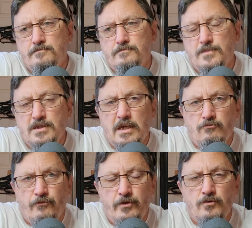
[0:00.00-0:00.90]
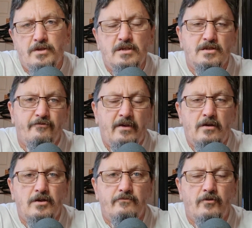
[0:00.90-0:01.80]
seen reviewed this that found
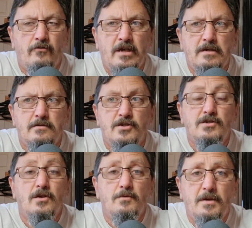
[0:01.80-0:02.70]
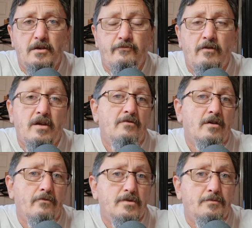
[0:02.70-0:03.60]
it very disturbing and very
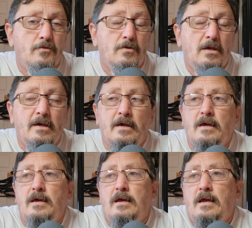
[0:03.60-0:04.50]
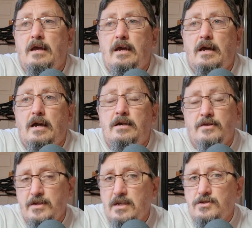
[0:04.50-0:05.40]
uncomfortable. And I
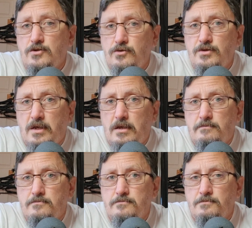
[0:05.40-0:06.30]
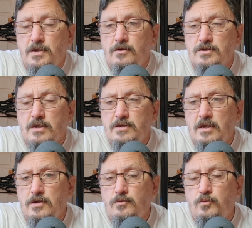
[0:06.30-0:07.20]
think that's a good thing, because I
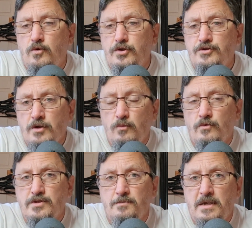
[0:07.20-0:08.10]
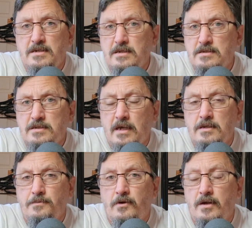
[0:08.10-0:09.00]
think what you don't want to be is
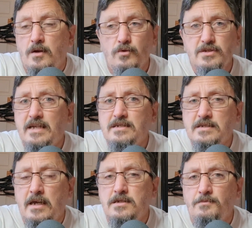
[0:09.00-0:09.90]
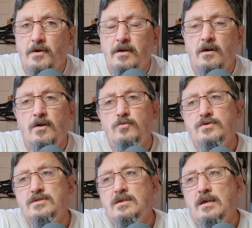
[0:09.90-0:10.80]
entertained by it. I wasn't entertained by it, I was